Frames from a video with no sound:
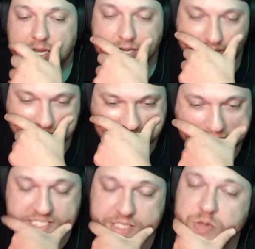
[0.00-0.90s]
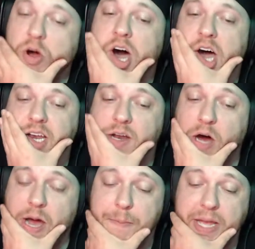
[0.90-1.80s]
it's drawn
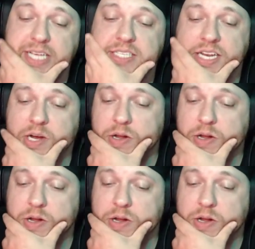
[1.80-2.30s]
amazingly.